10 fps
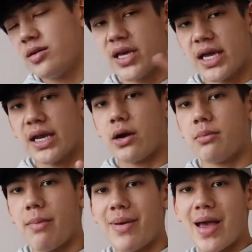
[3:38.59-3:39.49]
and take it out
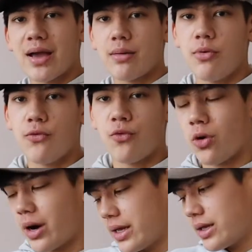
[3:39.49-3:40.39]
of my bag
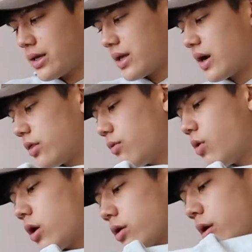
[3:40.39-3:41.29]
before I get on the
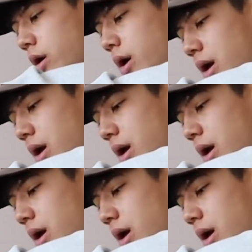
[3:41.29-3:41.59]
water.